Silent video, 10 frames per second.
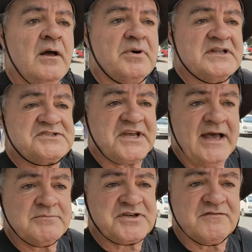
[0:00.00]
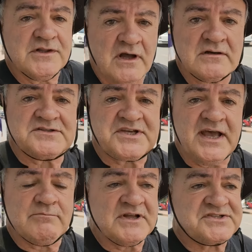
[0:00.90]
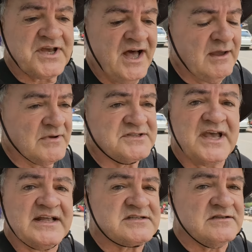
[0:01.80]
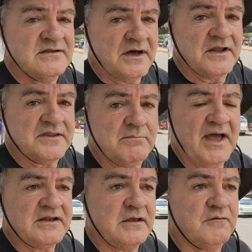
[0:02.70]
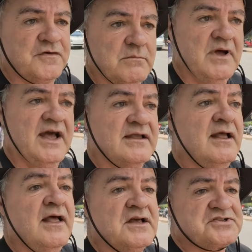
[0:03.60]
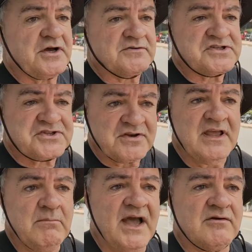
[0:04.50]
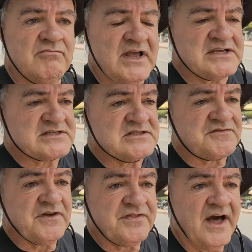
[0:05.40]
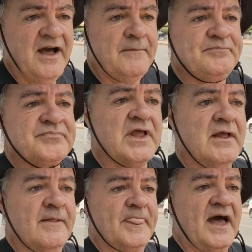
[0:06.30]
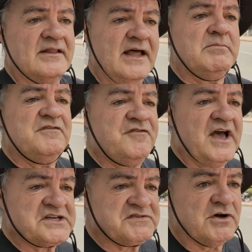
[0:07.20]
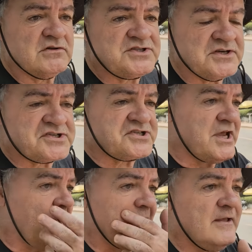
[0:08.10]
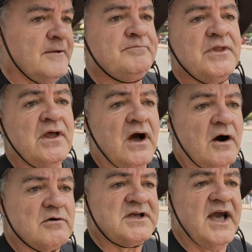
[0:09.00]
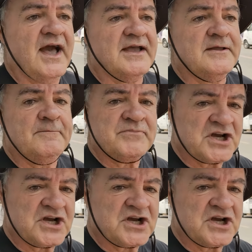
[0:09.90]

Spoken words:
But in terms of long-term retirement, it's not on the menu for me. So there's three main reasons for that. And let me first of all just say, okay,